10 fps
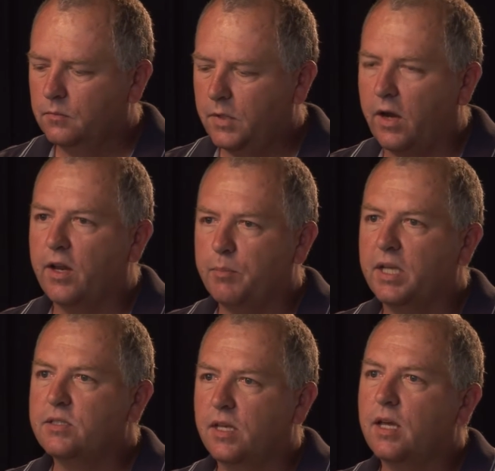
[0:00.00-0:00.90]
carrying
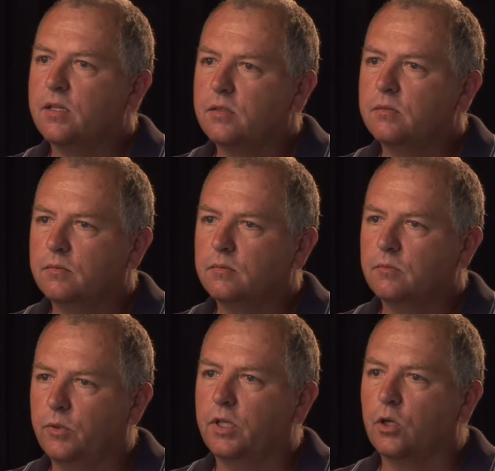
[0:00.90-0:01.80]
big sticks
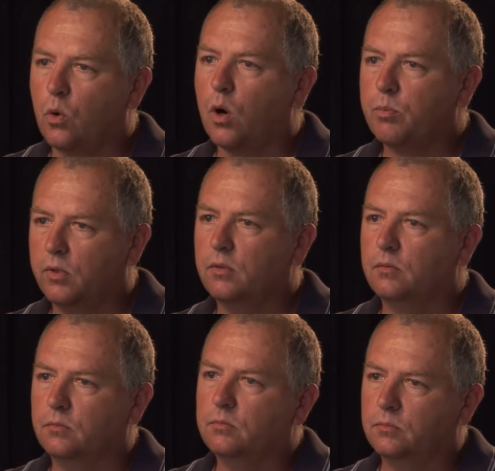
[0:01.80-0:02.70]
within the corporate
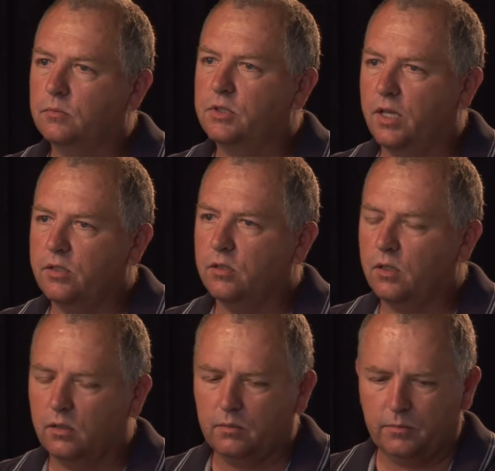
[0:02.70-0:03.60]
section.
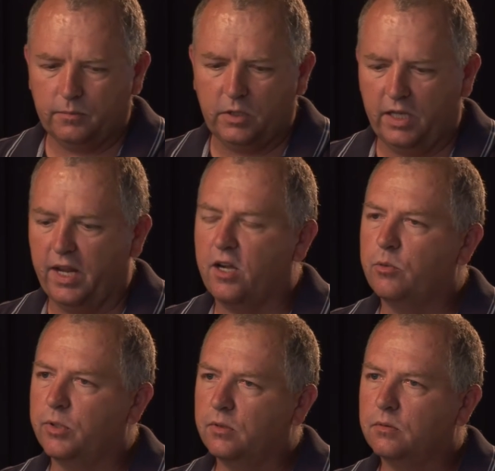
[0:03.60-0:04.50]
Glenn
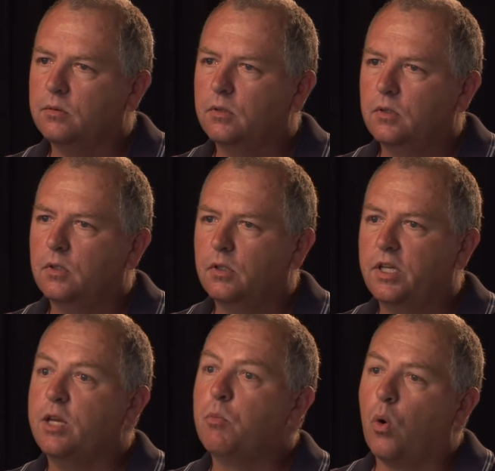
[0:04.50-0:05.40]
Eckelman,
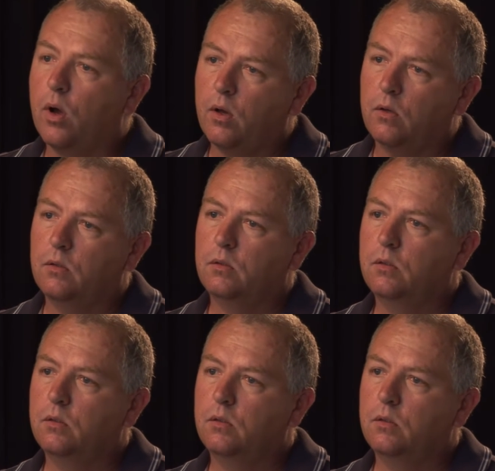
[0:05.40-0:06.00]
Dean Boyle.